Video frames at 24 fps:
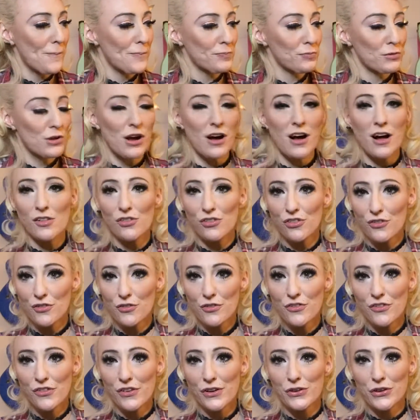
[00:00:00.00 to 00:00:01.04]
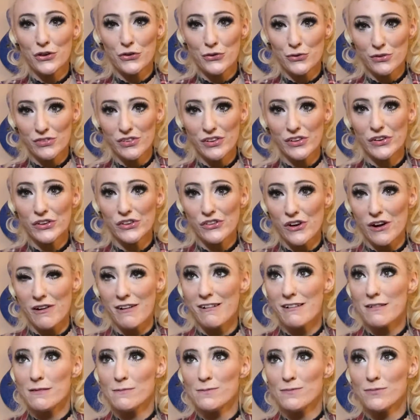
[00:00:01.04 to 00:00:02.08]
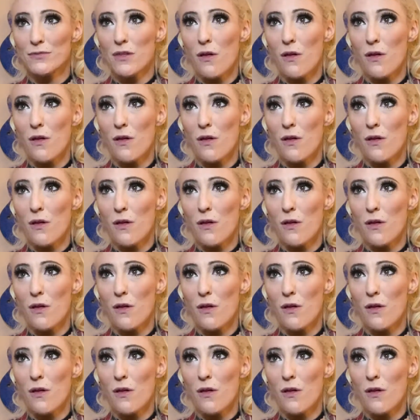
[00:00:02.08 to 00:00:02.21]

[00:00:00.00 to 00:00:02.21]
concert acoustic guitar